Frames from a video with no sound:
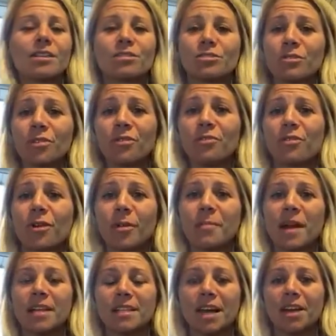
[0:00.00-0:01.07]
do the
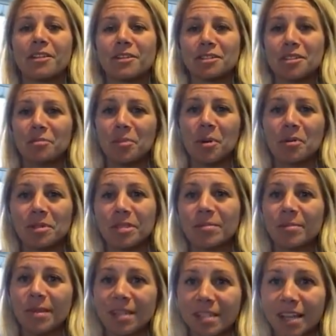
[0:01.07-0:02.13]
formats how they're supposed
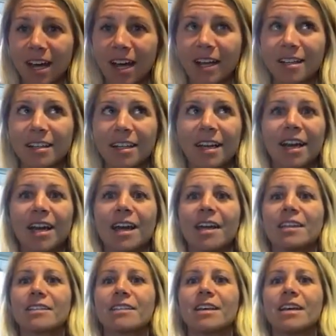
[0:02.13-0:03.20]
to be done
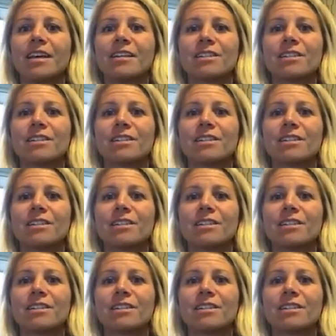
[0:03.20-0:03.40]
and